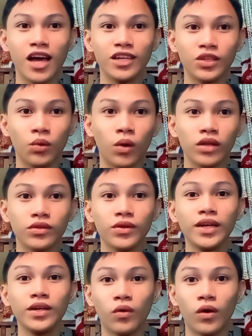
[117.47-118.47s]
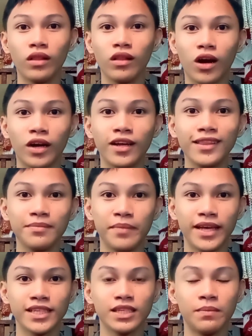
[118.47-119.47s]
The water and oil are not
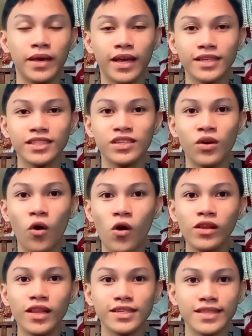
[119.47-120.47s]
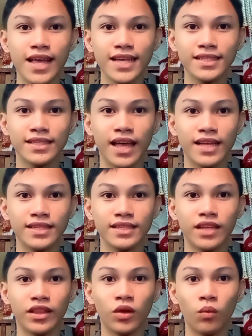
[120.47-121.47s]
mixed because the oil is less dense
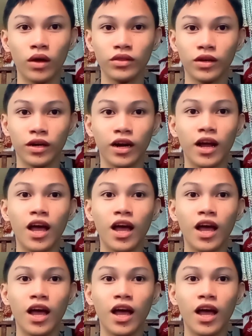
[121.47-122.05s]
than the water.